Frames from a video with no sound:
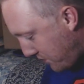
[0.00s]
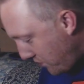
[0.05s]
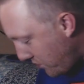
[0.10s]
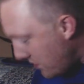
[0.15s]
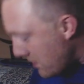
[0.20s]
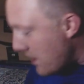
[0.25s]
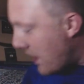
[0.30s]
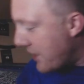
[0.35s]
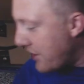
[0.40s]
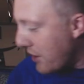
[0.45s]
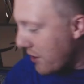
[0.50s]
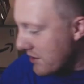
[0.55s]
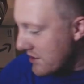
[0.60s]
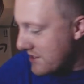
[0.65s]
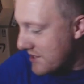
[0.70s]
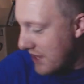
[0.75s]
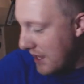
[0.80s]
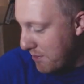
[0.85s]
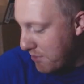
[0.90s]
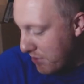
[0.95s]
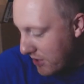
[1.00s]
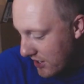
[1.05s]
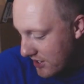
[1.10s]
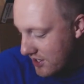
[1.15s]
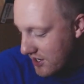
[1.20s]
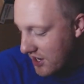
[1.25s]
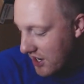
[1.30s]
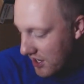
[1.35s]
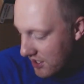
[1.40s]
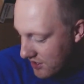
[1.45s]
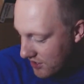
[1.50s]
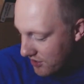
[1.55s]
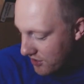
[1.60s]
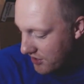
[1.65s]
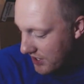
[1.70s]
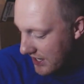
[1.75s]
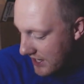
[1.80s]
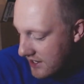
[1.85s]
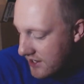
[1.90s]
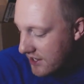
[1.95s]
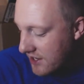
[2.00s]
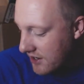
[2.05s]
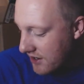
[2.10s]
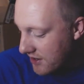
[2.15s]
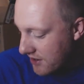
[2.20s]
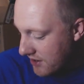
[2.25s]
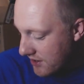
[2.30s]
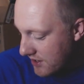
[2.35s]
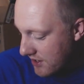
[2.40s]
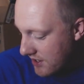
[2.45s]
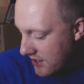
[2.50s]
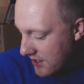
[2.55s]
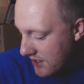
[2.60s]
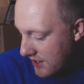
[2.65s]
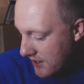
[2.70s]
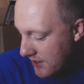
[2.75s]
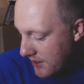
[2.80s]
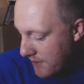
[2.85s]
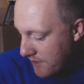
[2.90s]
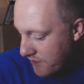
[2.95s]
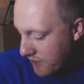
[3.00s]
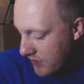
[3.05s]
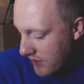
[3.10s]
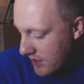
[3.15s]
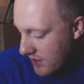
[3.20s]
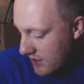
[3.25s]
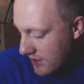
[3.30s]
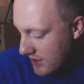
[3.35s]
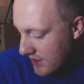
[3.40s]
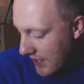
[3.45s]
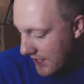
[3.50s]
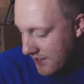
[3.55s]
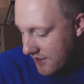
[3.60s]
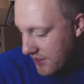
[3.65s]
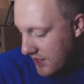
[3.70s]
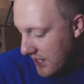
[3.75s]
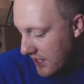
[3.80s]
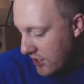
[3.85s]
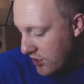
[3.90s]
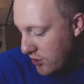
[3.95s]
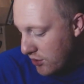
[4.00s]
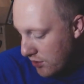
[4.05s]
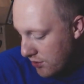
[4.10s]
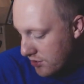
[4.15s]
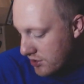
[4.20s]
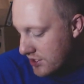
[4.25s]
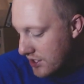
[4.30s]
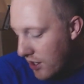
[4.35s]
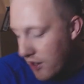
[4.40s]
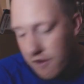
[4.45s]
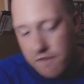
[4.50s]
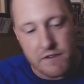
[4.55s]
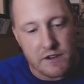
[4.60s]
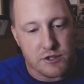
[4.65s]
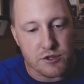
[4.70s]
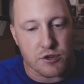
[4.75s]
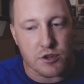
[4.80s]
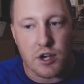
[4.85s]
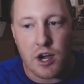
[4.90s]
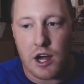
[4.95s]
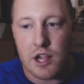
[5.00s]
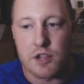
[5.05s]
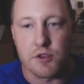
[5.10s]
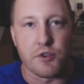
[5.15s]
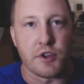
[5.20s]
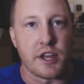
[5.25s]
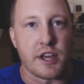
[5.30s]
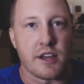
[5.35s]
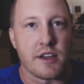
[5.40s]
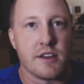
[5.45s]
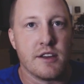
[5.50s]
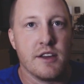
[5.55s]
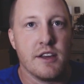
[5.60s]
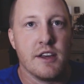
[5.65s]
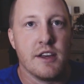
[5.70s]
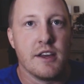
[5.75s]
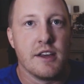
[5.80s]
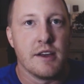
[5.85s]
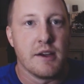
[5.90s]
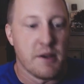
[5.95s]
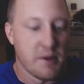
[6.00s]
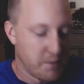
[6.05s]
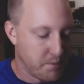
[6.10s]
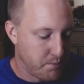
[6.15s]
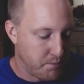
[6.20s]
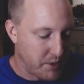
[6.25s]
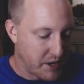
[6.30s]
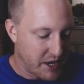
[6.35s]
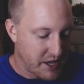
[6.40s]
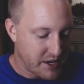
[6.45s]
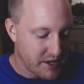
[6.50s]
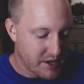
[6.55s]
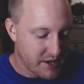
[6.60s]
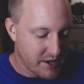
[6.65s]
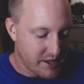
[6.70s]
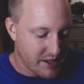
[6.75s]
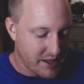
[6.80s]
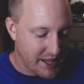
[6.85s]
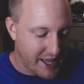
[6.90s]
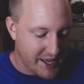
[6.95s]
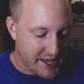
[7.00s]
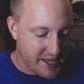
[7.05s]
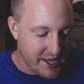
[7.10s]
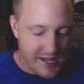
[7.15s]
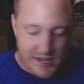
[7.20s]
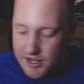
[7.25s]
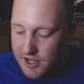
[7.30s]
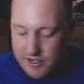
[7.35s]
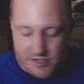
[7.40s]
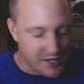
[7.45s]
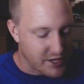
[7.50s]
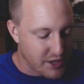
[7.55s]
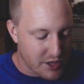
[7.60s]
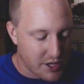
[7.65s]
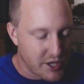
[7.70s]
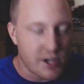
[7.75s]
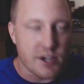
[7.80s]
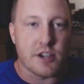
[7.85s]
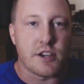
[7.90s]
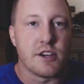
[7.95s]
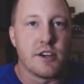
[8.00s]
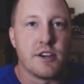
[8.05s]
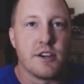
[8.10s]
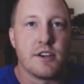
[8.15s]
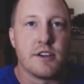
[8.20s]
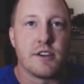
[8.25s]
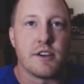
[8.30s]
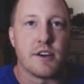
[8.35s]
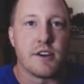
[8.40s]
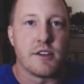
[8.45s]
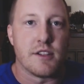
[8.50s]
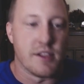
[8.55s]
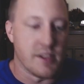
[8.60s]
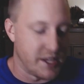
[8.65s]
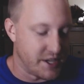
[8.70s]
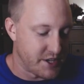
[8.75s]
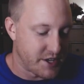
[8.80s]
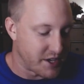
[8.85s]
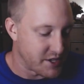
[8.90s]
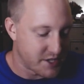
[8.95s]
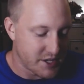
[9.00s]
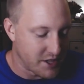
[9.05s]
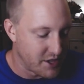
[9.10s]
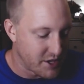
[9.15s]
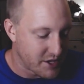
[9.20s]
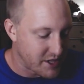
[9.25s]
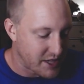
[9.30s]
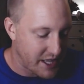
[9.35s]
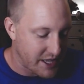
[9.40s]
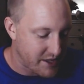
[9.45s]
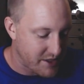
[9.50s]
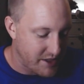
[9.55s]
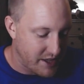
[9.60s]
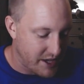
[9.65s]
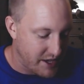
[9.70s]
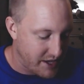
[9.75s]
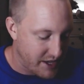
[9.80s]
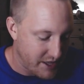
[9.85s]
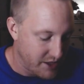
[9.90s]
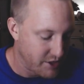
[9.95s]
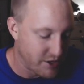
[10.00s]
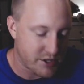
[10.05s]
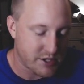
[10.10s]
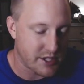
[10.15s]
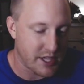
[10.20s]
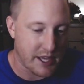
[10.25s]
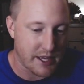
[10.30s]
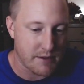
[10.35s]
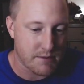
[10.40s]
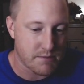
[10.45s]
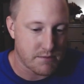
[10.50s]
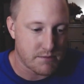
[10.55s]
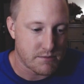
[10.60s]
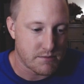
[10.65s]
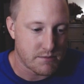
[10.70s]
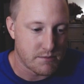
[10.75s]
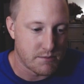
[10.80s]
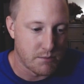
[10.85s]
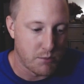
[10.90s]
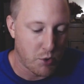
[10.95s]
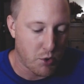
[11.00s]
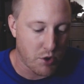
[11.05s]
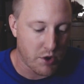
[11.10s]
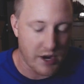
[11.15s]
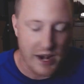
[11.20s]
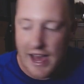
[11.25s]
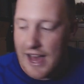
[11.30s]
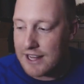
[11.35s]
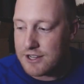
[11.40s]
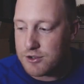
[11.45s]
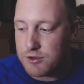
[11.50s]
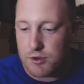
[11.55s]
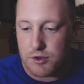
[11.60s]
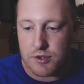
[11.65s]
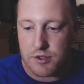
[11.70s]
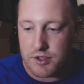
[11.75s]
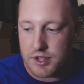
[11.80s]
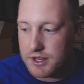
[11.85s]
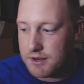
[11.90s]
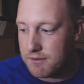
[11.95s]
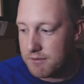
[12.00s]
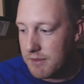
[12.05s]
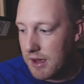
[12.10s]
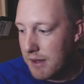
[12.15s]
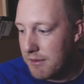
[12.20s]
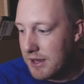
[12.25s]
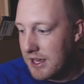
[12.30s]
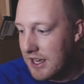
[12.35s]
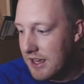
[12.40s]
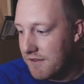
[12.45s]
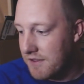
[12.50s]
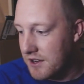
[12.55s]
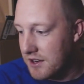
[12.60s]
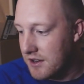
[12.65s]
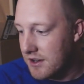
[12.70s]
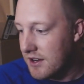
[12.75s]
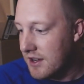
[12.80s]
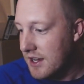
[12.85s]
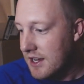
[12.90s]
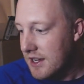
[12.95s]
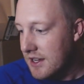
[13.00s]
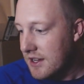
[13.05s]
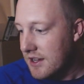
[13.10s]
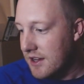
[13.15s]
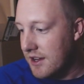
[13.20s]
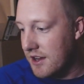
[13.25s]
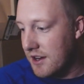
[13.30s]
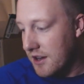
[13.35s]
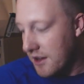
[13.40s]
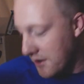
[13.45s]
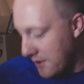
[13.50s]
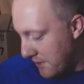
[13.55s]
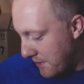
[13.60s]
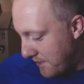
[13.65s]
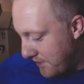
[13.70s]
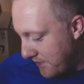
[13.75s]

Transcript: I noticed they put color in here. Like, they used artificial coloring, but like it doesn't look like that. It looks like more natural than maybe even, you know,